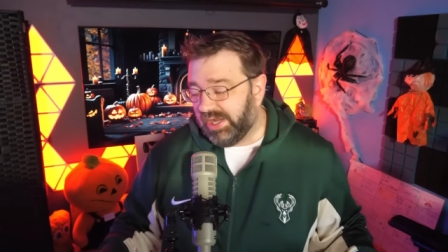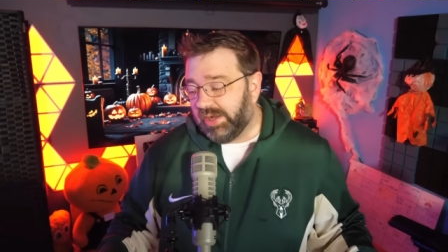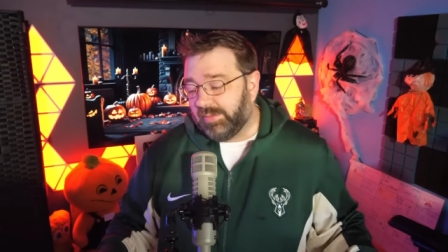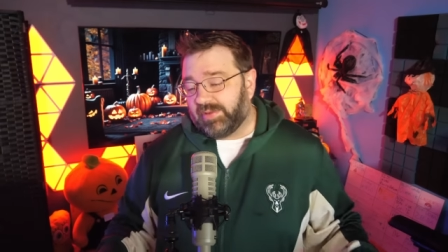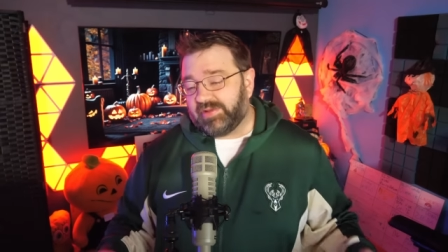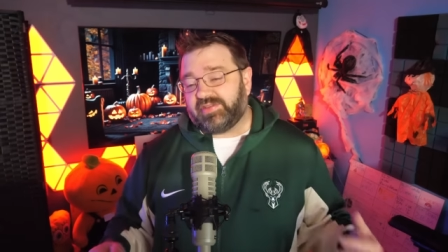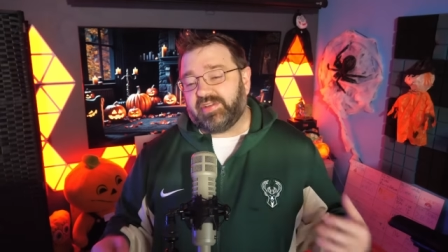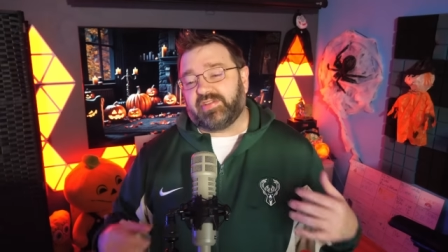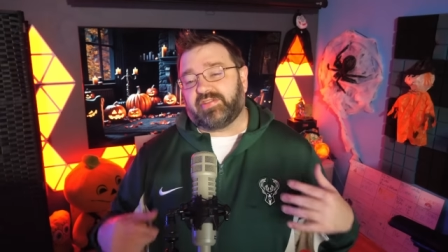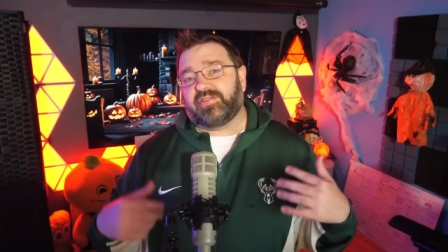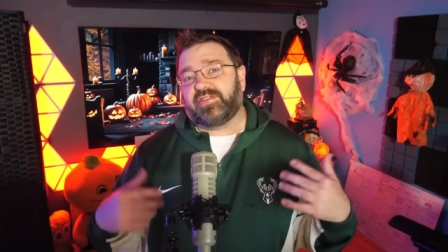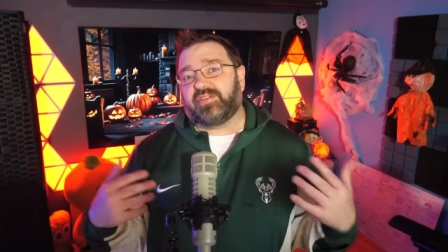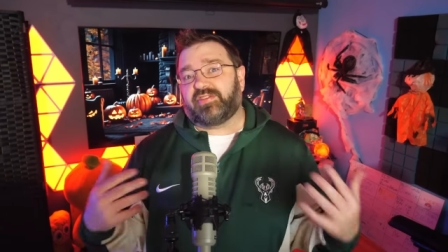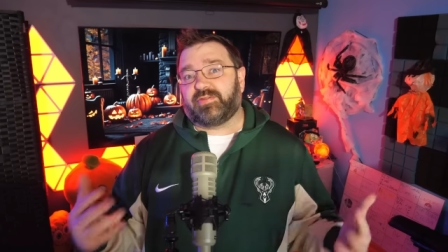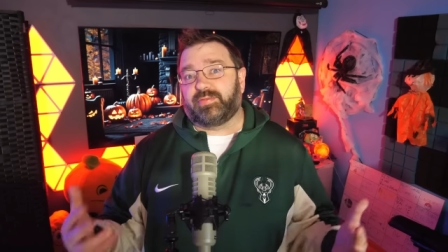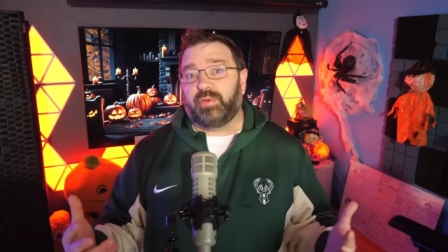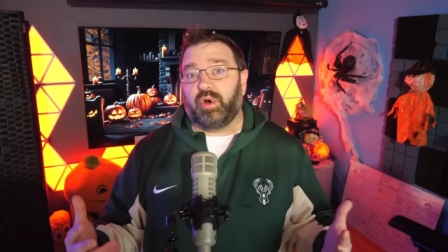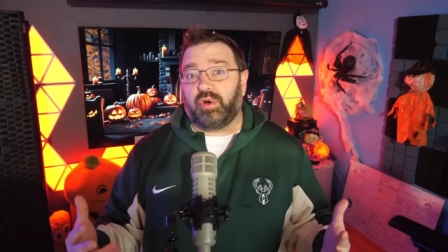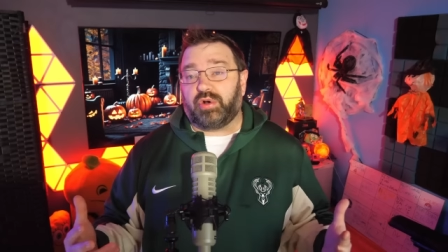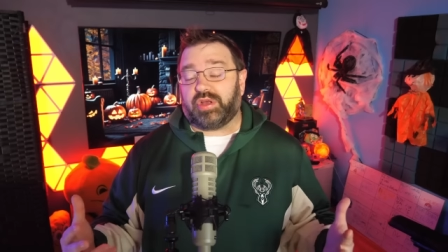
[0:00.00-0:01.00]
But since the
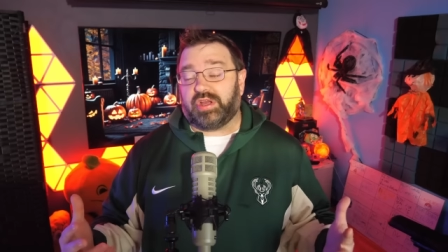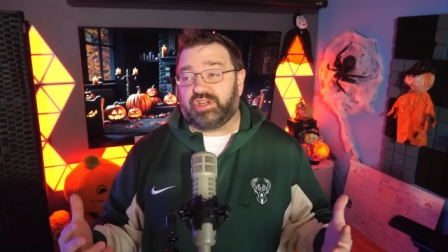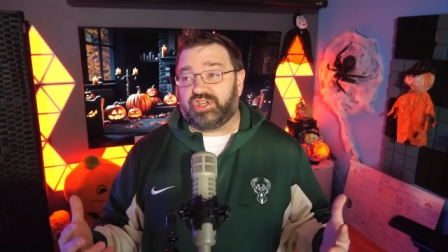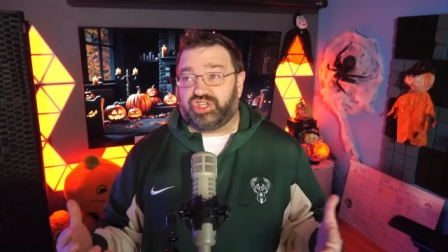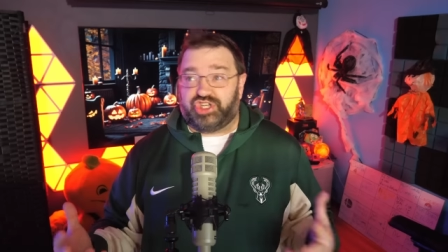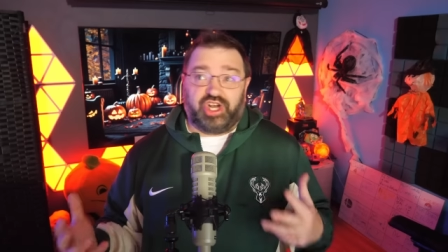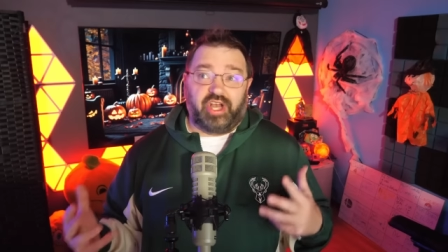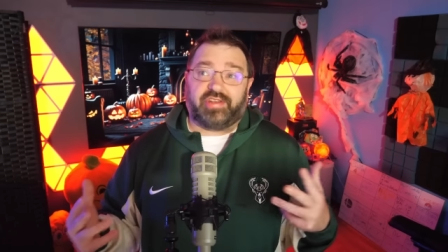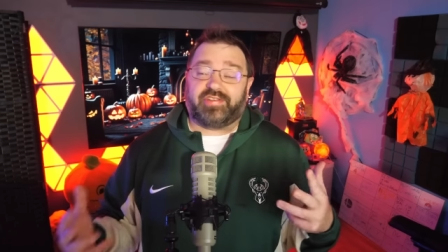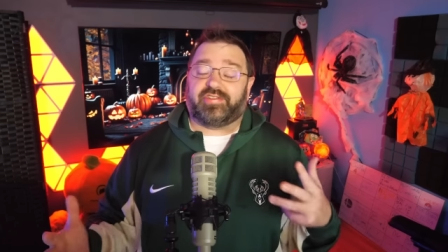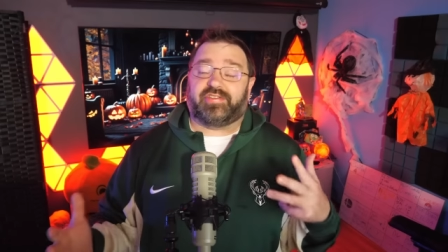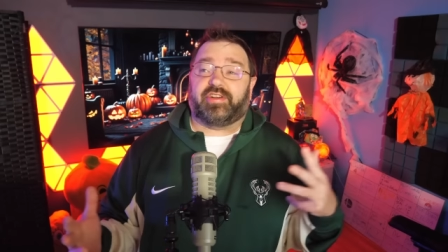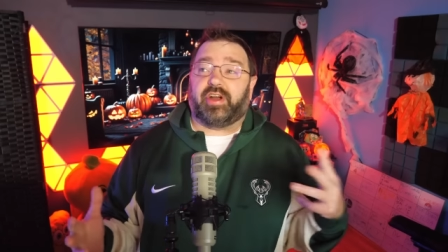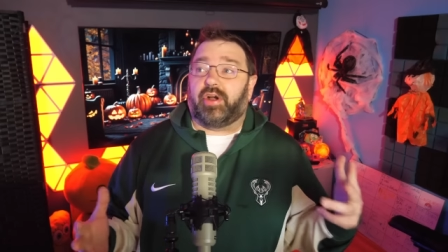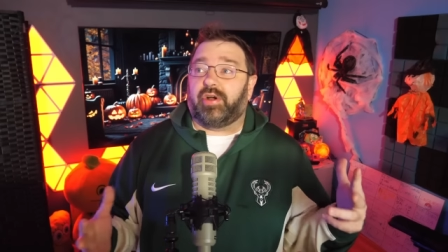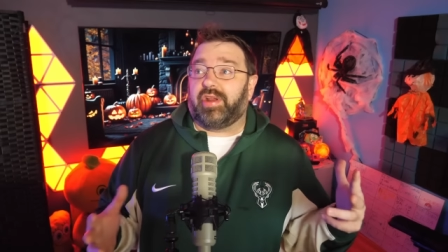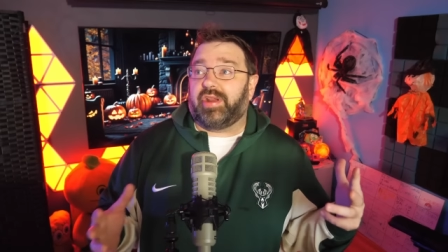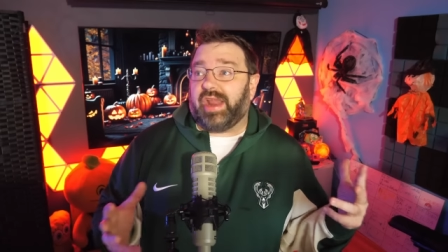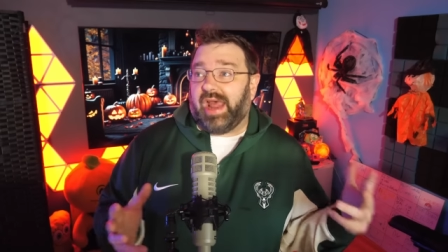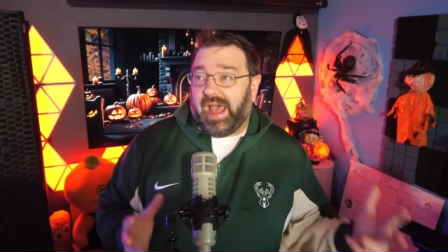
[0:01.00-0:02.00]
smoke just
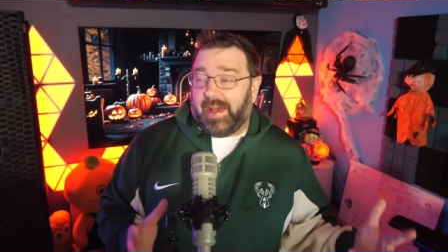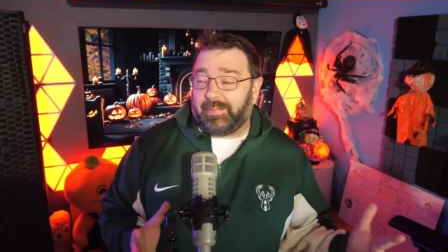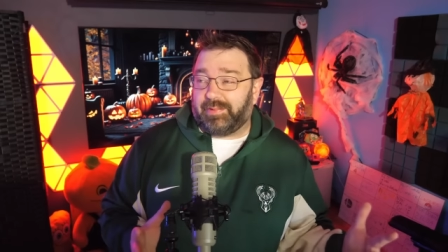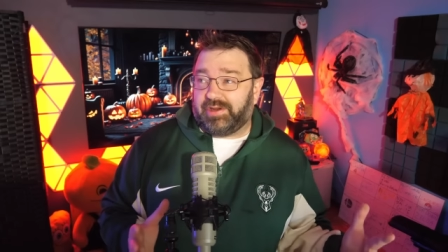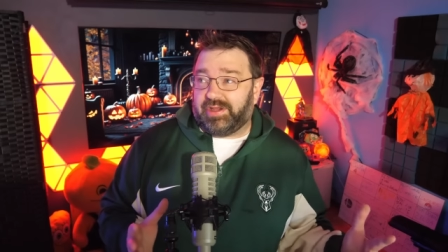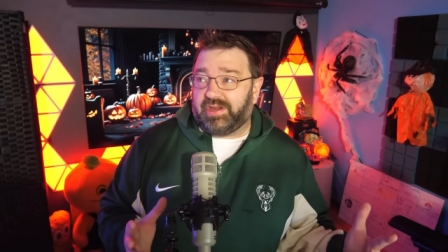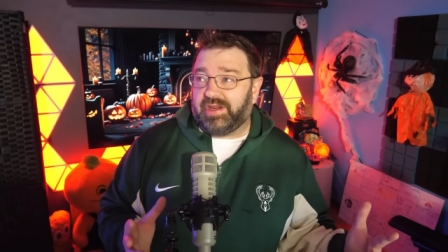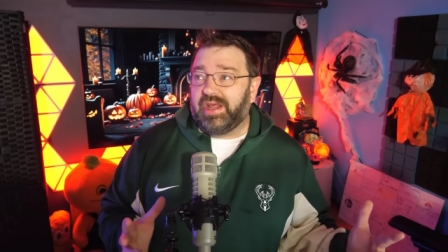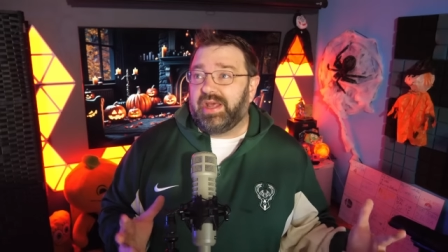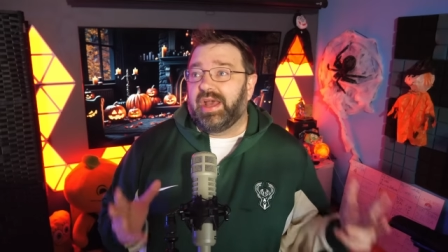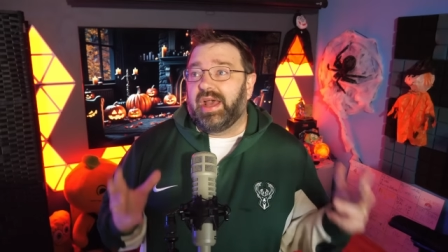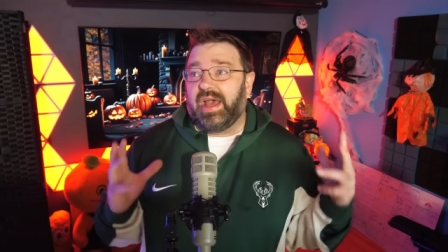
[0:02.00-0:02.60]
started happening